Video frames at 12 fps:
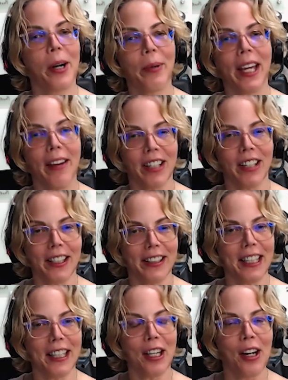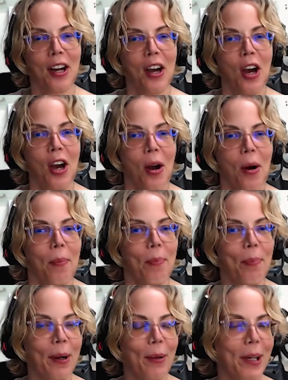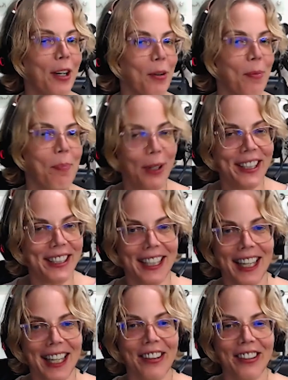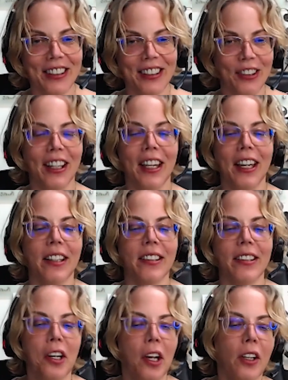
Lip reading: where we have an idea, but we don't put it together until the end.